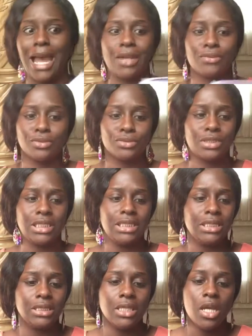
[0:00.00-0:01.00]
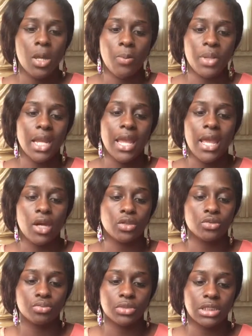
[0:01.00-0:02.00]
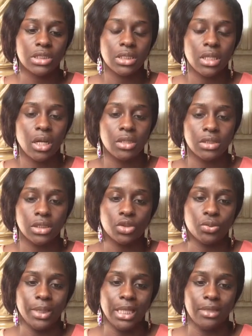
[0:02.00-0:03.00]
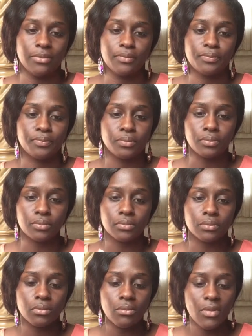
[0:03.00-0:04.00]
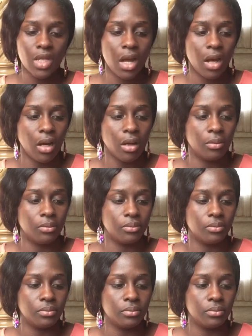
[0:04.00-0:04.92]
out of routine. But it helped a little bit to